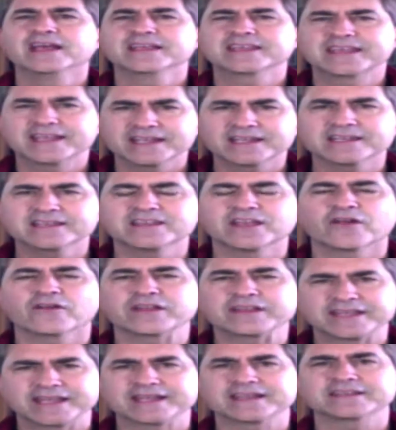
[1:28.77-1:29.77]
Get in there
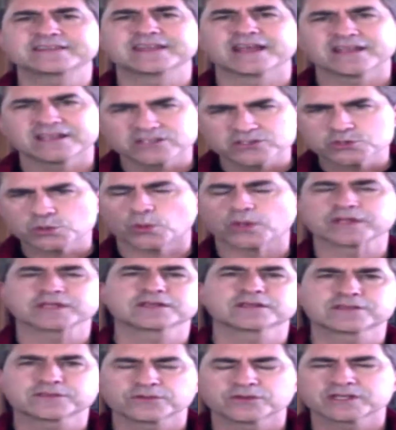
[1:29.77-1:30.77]
and get it done in 20
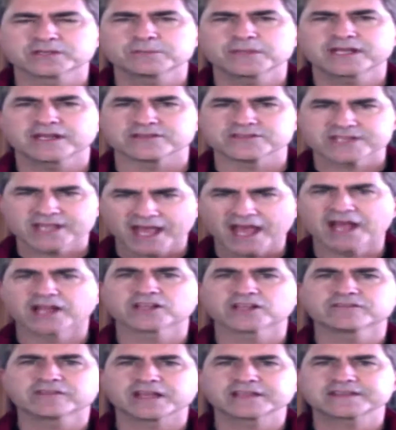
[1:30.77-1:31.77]
to 30 minutes.
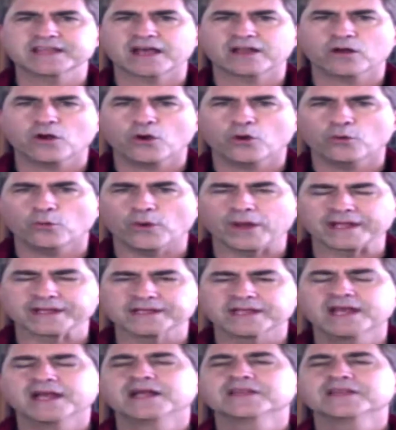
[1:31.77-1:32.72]
Elevate that heart rate.